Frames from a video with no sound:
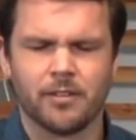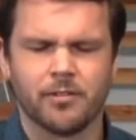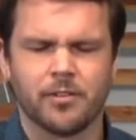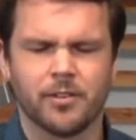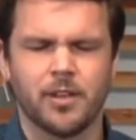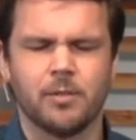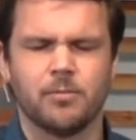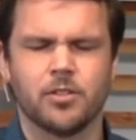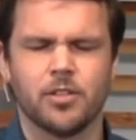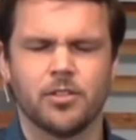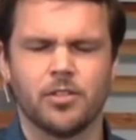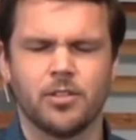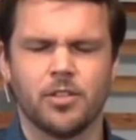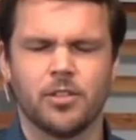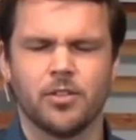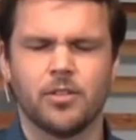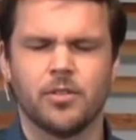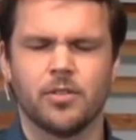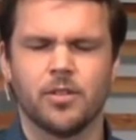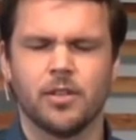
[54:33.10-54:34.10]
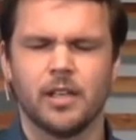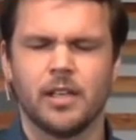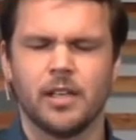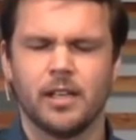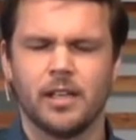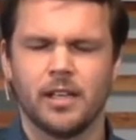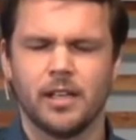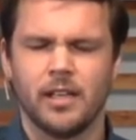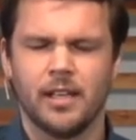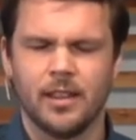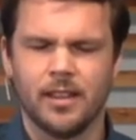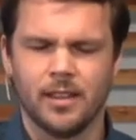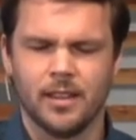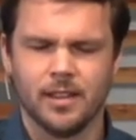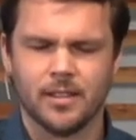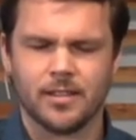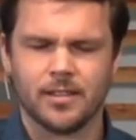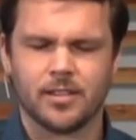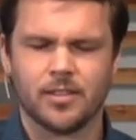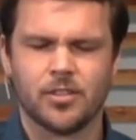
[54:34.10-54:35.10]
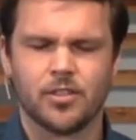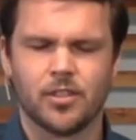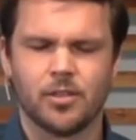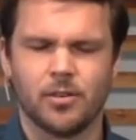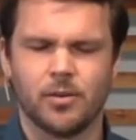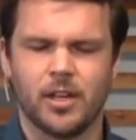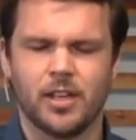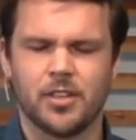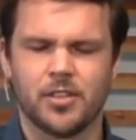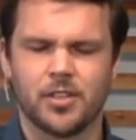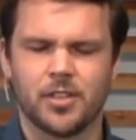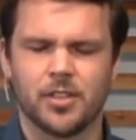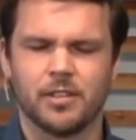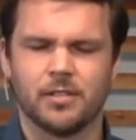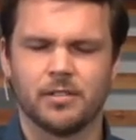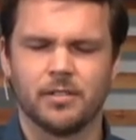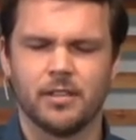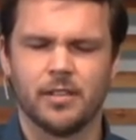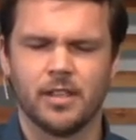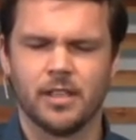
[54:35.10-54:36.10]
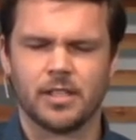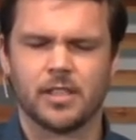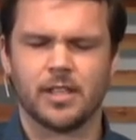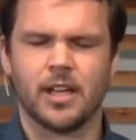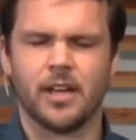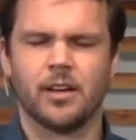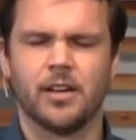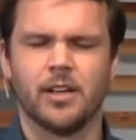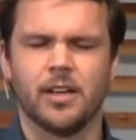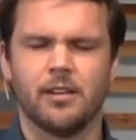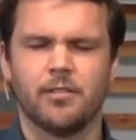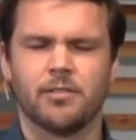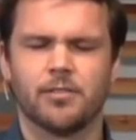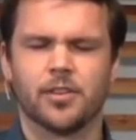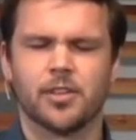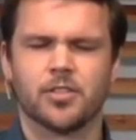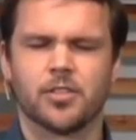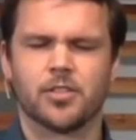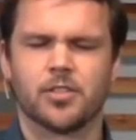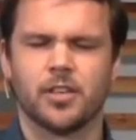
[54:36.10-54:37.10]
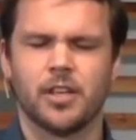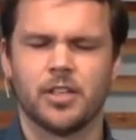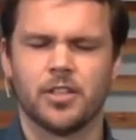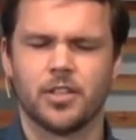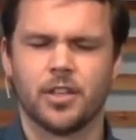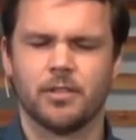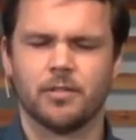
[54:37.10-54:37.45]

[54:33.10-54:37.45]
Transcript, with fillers: for him to do in this situation, in this area of frustration.